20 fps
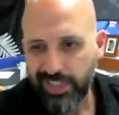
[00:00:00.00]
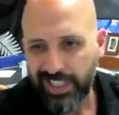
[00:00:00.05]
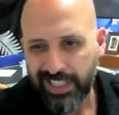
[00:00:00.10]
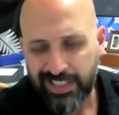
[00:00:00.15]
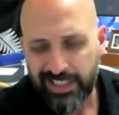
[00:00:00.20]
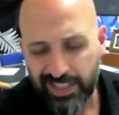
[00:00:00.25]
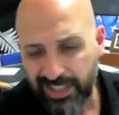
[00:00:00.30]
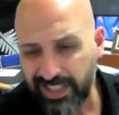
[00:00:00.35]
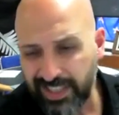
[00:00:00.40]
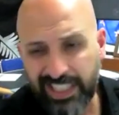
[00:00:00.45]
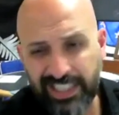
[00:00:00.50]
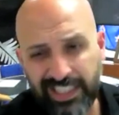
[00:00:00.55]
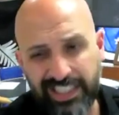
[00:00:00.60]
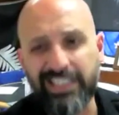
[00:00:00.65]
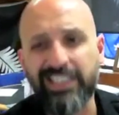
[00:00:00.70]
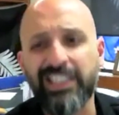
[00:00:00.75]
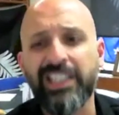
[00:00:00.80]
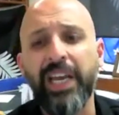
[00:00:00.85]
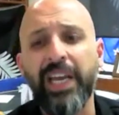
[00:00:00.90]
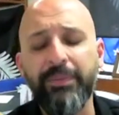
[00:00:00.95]
just didn't
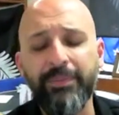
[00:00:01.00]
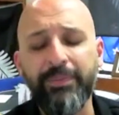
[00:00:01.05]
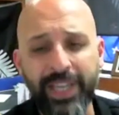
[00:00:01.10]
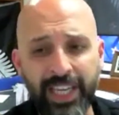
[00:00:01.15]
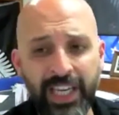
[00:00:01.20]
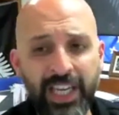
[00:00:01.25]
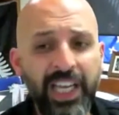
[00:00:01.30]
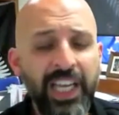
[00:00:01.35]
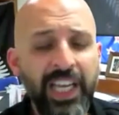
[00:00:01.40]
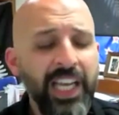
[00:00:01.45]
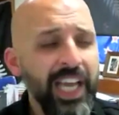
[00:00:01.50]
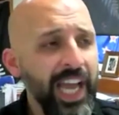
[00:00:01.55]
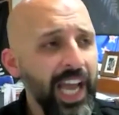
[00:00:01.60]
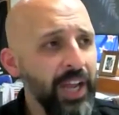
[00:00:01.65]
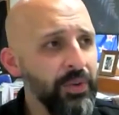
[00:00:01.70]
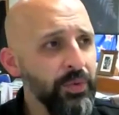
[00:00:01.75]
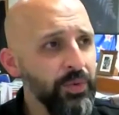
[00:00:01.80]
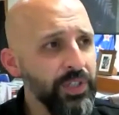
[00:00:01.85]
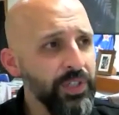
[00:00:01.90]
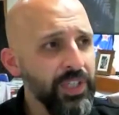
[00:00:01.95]
excite me.
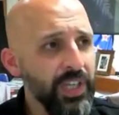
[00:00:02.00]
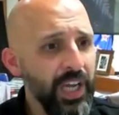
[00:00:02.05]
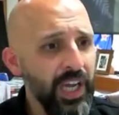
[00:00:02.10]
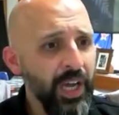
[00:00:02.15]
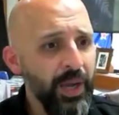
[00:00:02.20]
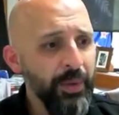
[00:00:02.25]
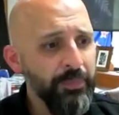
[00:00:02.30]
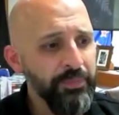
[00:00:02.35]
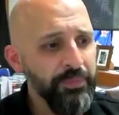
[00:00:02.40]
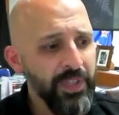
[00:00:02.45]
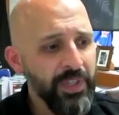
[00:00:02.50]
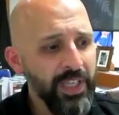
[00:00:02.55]
And um,